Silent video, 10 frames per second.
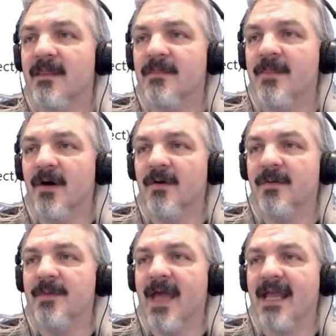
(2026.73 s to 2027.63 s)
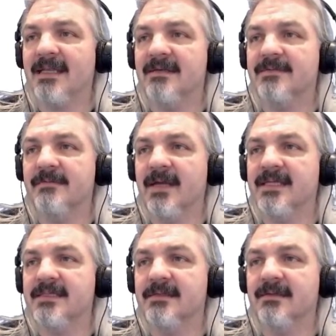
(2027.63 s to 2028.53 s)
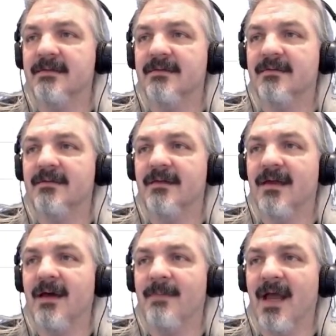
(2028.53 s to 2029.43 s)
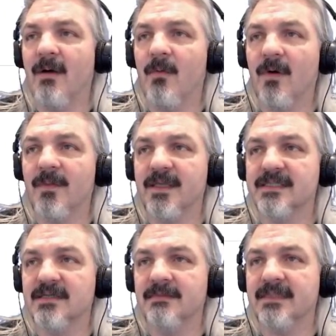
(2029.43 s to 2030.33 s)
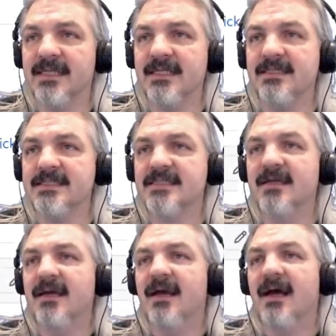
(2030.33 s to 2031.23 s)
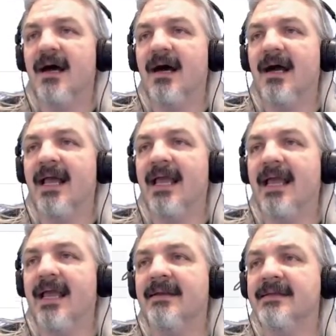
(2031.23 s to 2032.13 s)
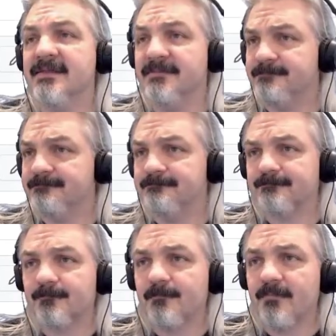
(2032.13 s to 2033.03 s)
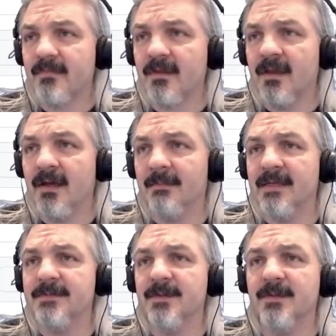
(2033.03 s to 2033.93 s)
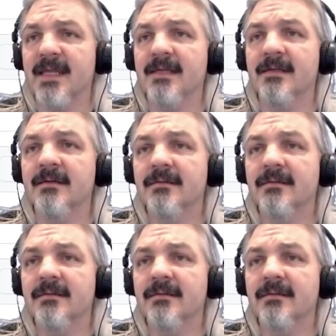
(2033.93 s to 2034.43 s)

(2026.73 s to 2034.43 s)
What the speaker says: that information about what the assignment is, and if you then